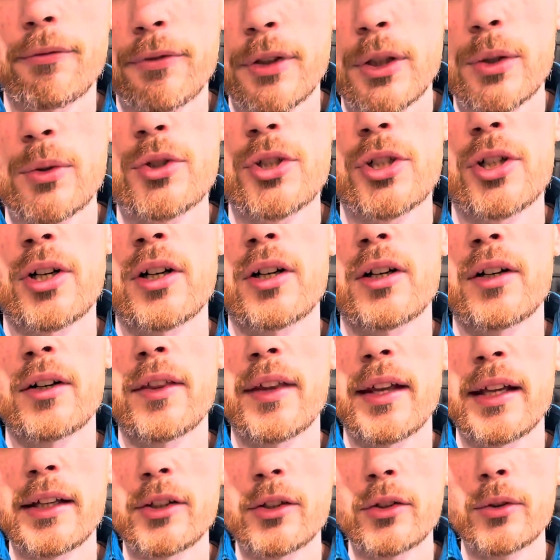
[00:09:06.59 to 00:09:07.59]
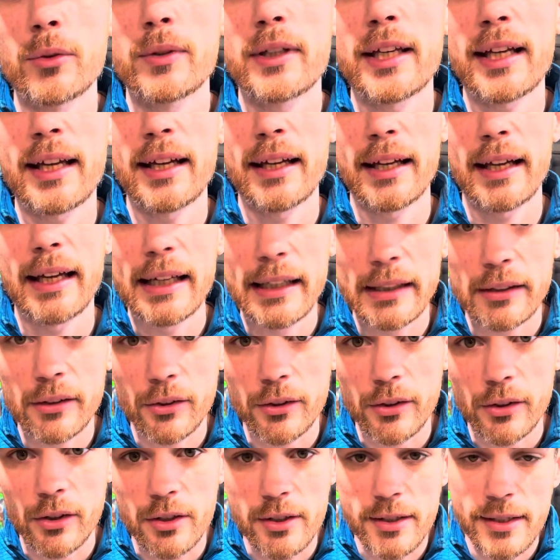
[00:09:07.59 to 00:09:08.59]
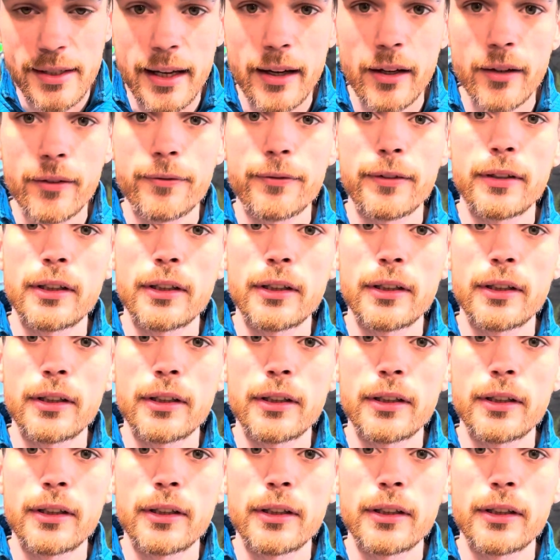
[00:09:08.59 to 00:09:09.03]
future that you can't handle yourself,